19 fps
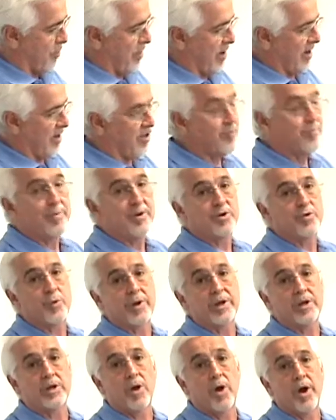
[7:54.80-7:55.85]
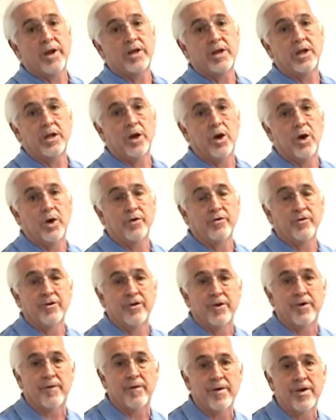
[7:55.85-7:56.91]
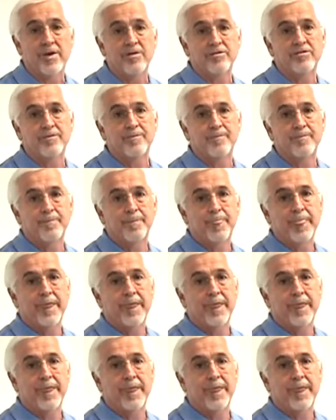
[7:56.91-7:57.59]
that it's between 90 and 100 degrees.